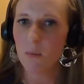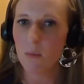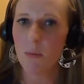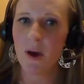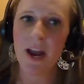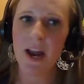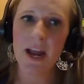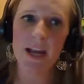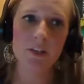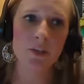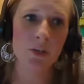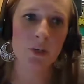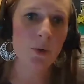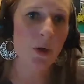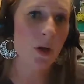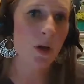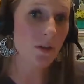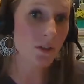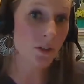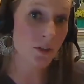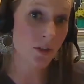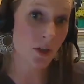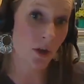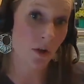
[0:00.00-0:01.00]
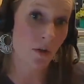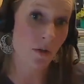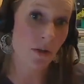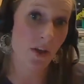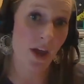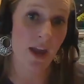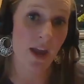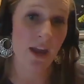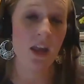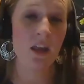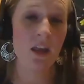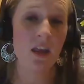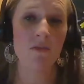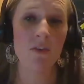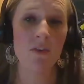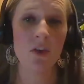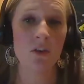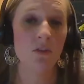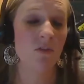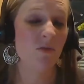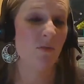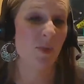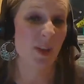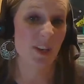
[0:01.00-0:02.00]
But I do also know that if
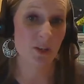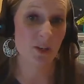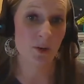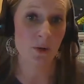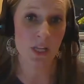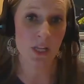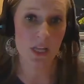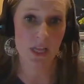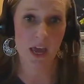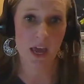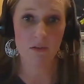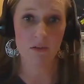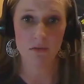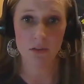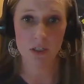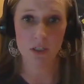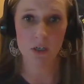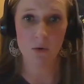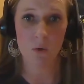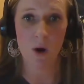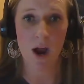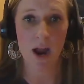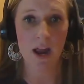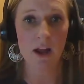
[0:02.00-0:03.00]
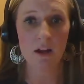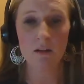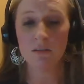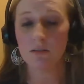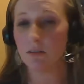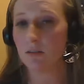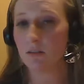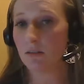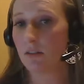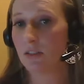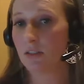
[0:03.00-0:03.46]
you've been doing that for a while,